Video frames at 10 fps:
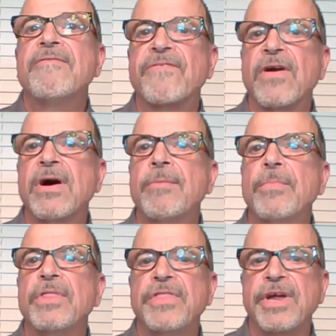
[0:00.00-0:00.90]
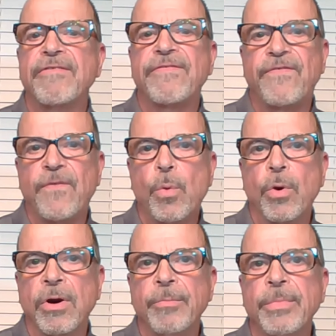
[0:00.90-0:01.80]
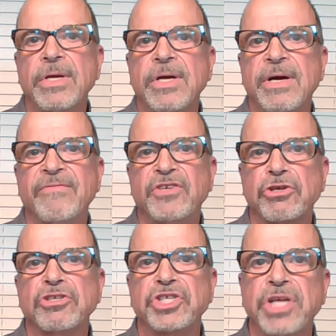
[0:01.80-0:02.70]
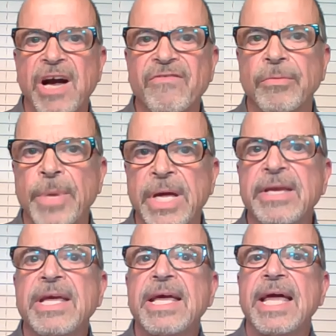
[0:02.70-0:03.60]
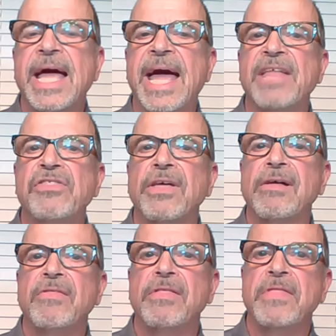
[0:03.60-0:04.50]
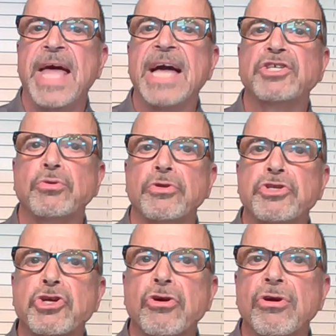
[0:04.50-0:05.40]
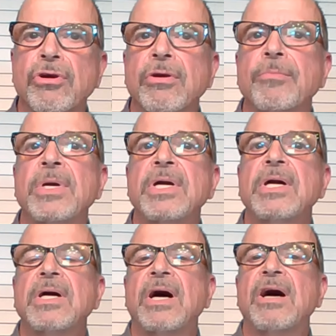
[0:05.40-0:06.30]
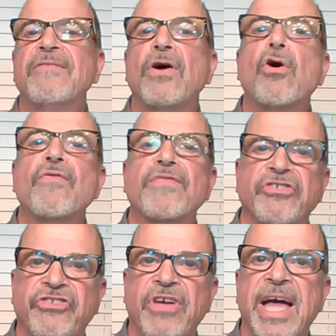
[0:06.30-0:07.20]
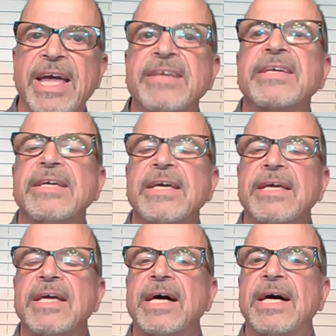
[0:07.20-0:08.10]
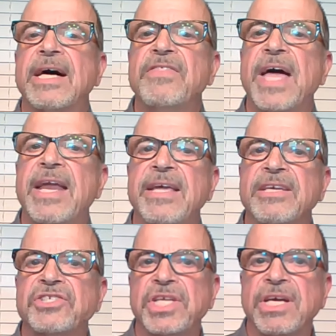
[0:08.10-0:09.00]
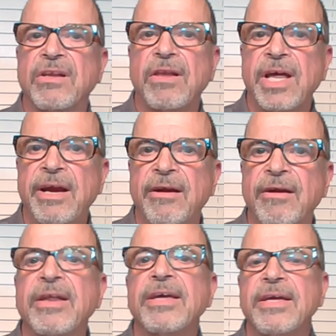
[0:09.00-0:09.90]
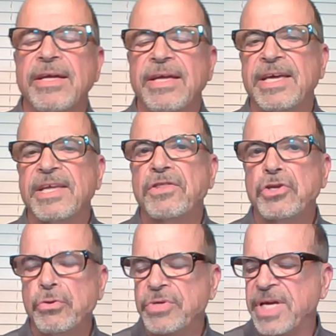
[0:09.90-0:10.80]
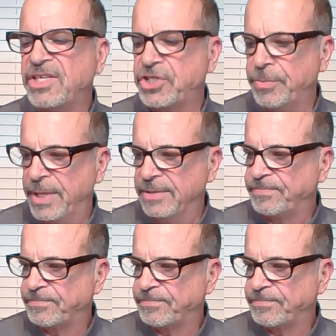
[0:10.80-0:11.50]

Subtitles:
from their form of church government and the actual term of oversight that is declared in the New Testament.